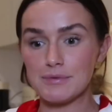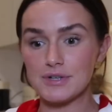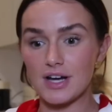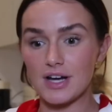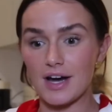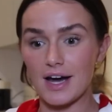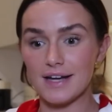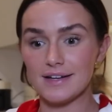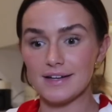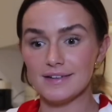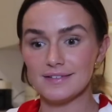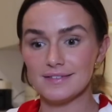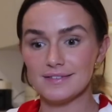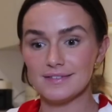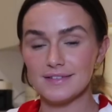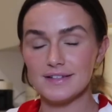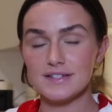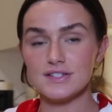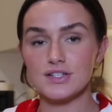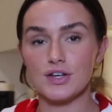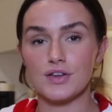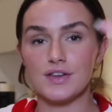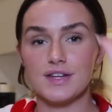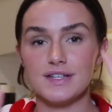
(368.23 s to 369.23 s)
died,
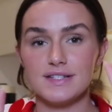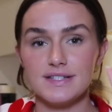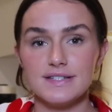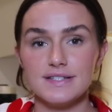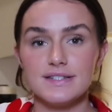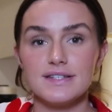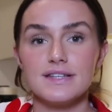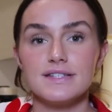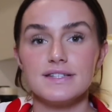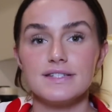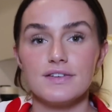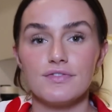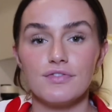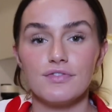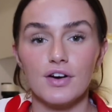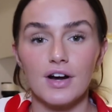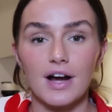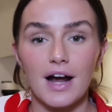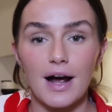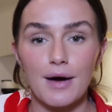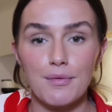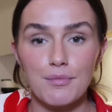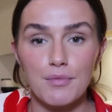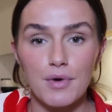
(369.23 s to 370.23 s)
so this is the different
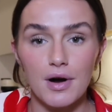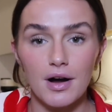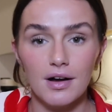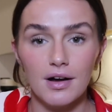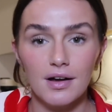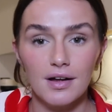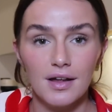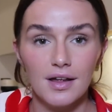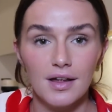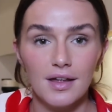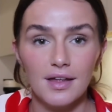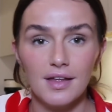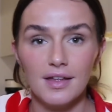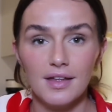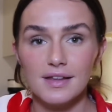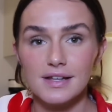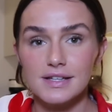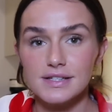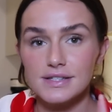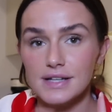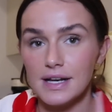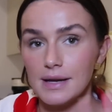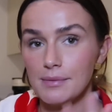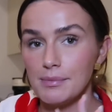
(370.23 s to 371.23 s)
camera.
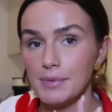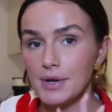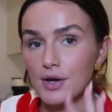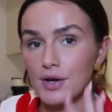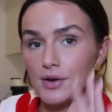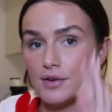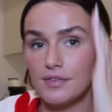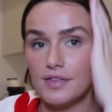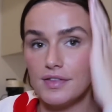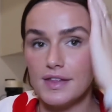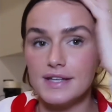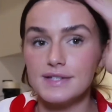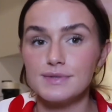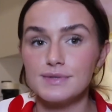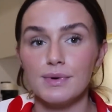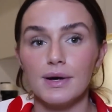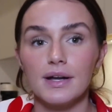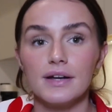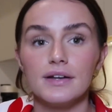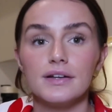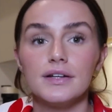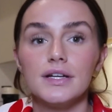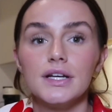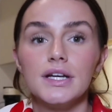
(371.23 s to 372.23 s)
So let me know if this
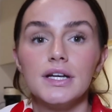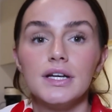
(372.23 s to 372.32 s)
one